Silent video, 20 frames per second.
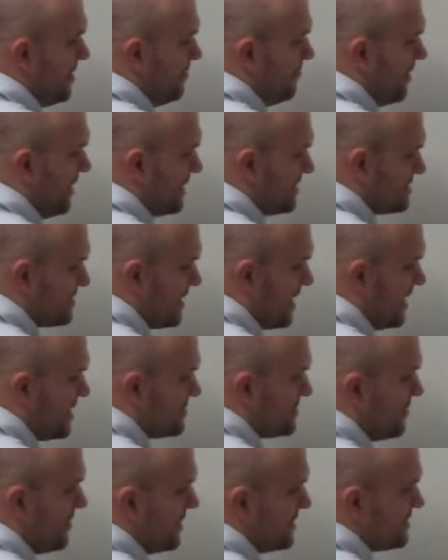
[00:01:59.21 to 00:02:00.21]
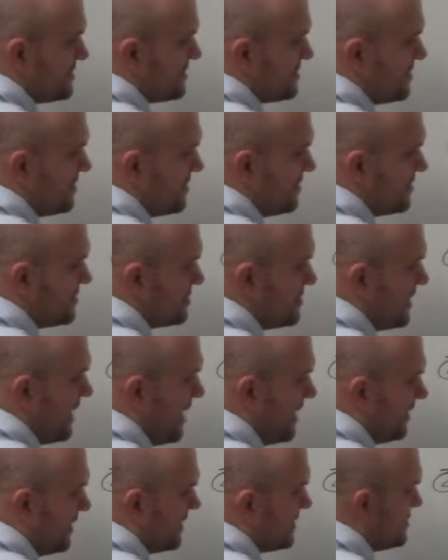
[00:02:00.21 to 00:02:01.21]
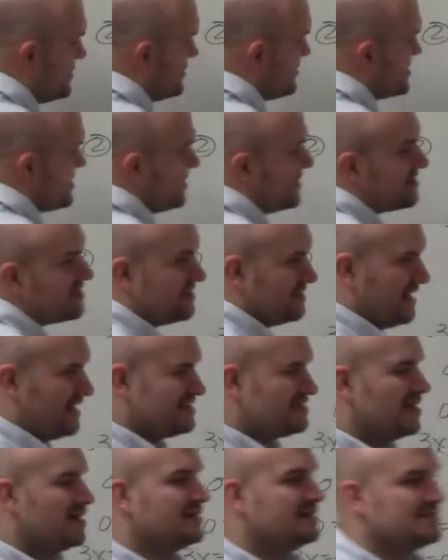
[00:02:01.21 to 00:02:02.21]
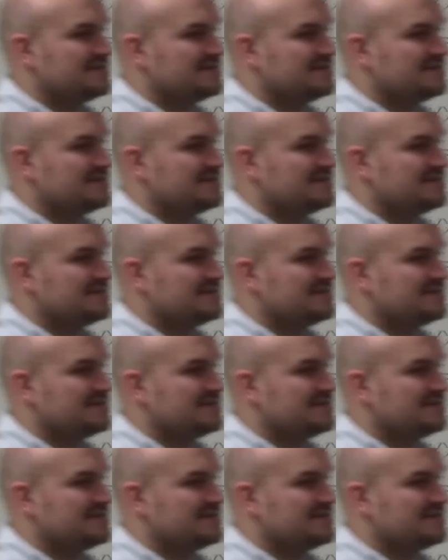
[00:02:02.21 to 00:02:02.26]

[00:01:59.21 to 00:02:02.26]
But I just want, I like using this, and I taught